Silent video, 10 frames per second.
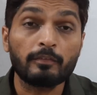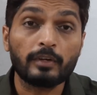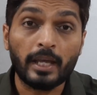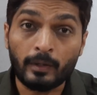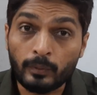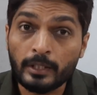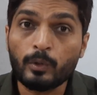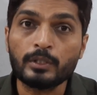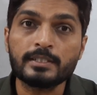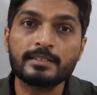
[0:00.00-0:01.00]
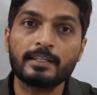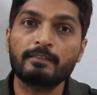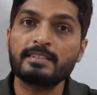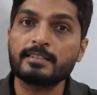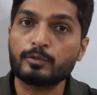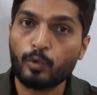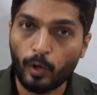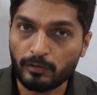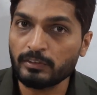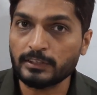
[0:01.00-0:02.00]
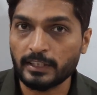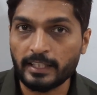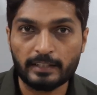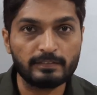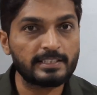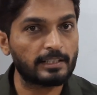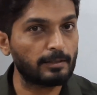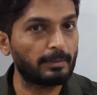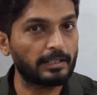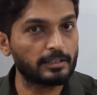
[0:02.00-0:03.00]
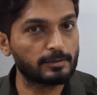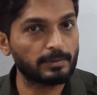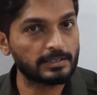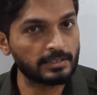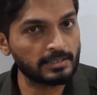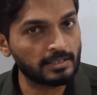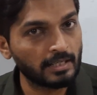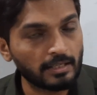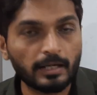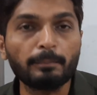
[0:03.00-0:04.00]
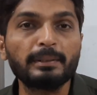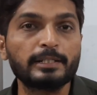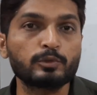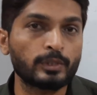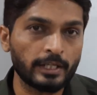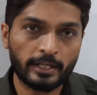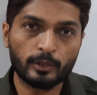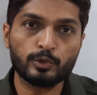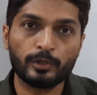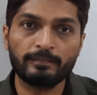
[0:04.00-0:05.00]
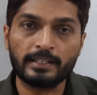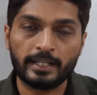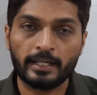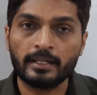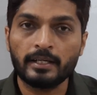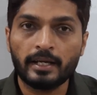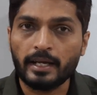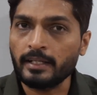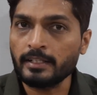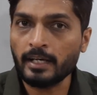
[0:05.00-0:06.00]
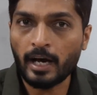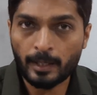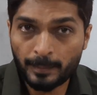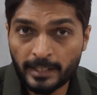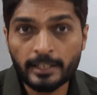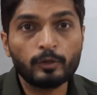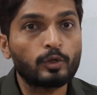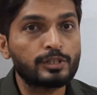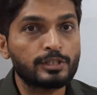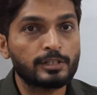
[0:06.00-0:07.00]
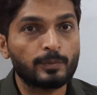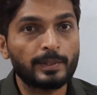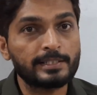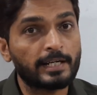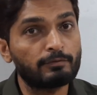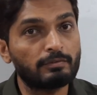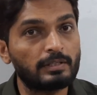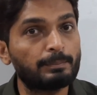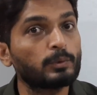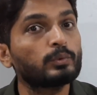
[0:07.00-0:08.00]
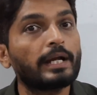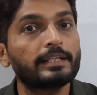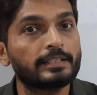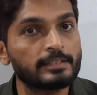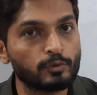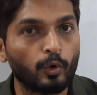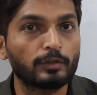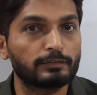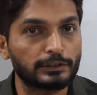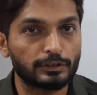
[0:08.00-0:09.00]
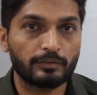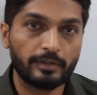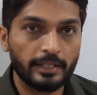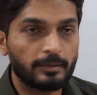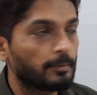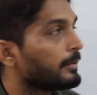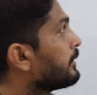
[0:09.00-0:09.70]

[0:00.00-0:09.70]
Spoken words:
if every Cauchy sequence is convergent, then we say the matrix space is complete. So here also I will take any arbitrary Cauchy sequence and we will prove that it is convergent, right?